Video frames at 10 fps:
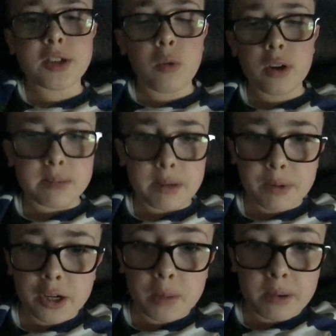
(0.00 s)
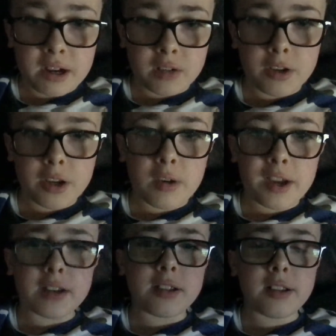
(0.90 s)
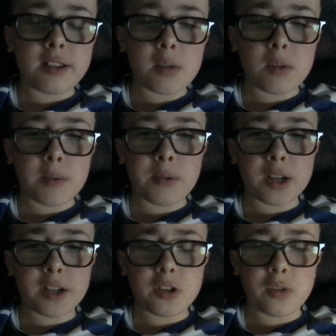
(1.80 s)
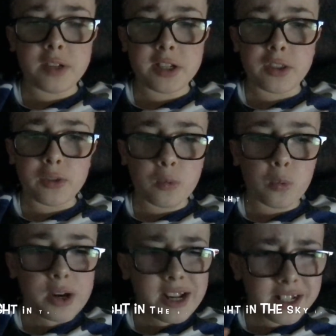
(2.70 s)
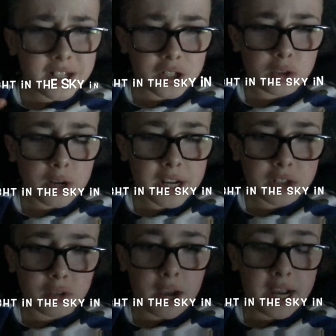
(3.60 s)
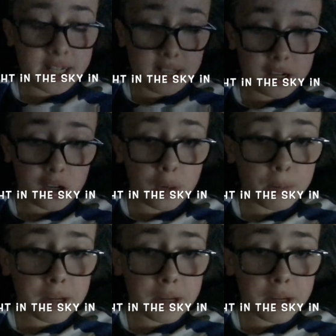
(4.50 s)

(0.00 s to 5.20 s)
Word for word: going on guys, B Brandon here back to video, and today we're going to be reacting to these three strange lights that could